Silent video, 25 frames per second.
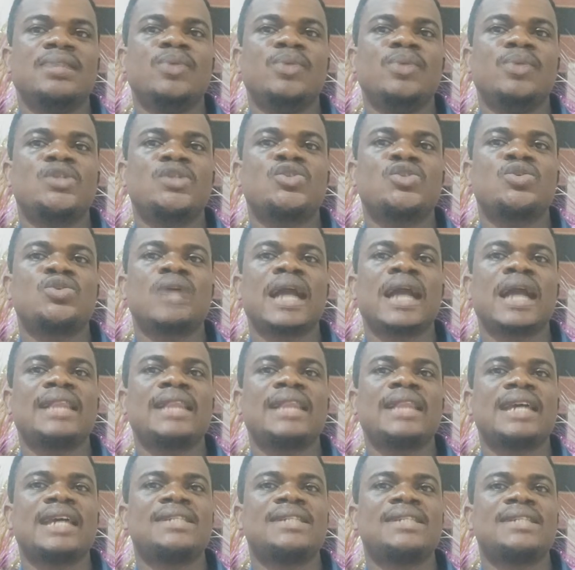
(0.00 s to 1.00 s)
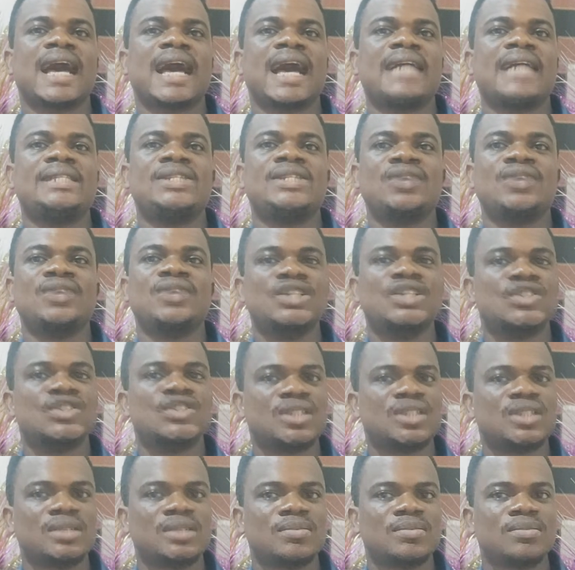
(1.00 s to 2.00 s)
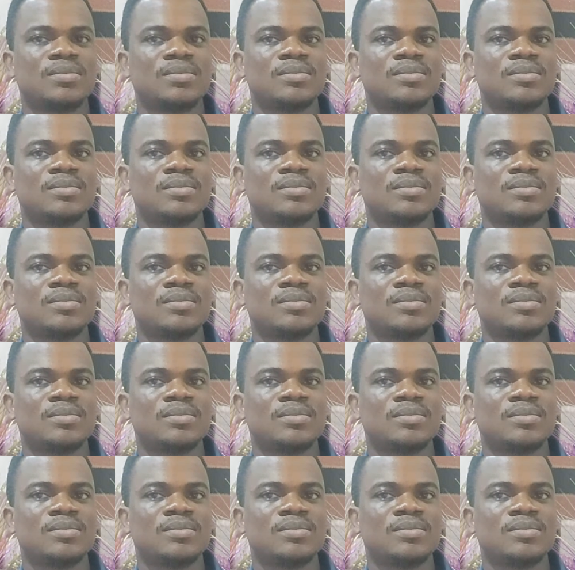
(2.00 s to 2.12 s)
blood sugar tests are deranged.